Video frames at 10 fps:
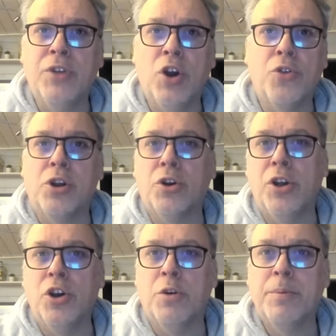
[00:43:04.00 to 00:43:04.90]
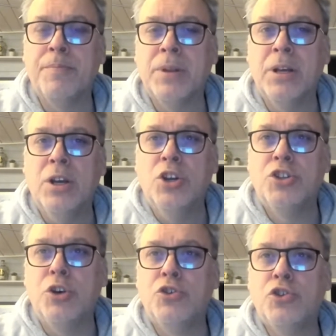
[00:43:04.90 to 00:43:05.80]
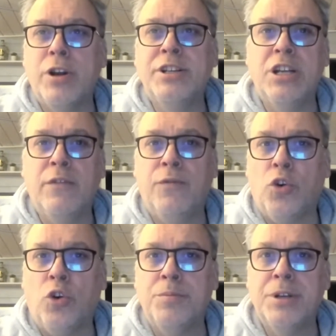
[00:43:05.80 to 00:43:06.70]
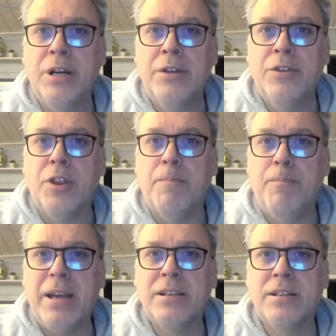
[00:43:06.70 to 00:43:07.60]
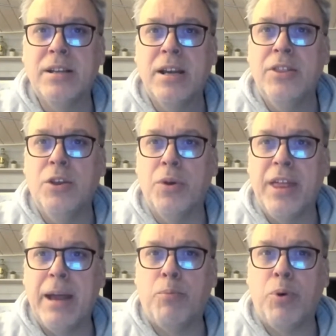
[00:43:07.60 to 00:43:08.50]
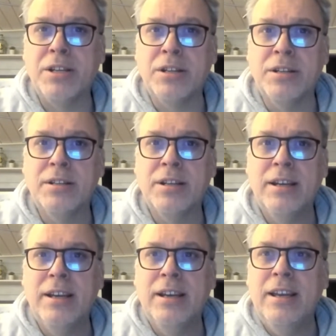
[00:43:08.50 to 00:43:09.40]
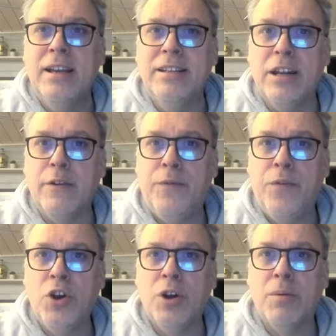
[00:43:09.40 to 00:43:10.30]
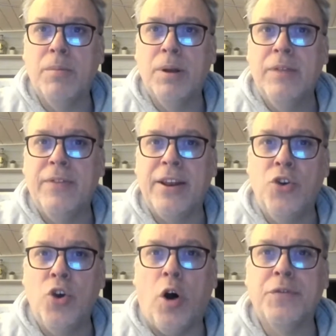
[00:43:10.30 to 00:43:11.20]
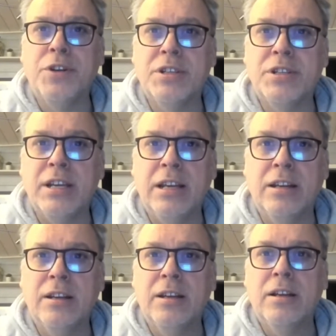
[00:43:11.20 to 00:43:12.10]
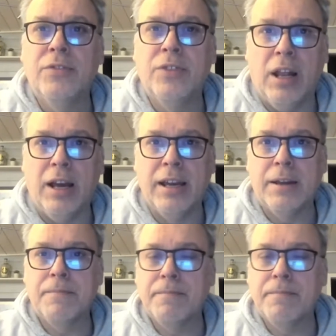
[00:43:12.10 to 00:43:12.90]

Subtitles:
other looking up, so strangely deformed that the best that were there present did affirm they'd not often seen the like."